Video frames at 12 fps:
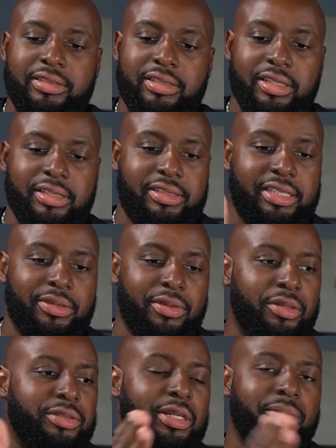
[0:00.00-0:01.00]
to
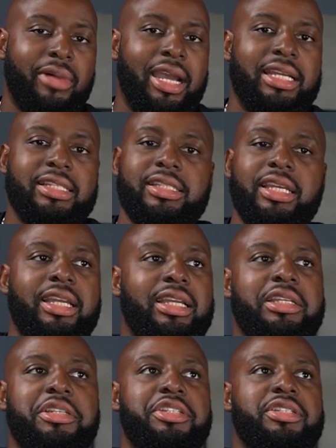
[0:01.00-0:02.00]
zero to minus 10
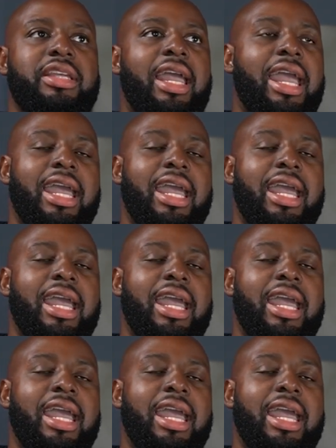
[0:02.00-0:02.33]
and it just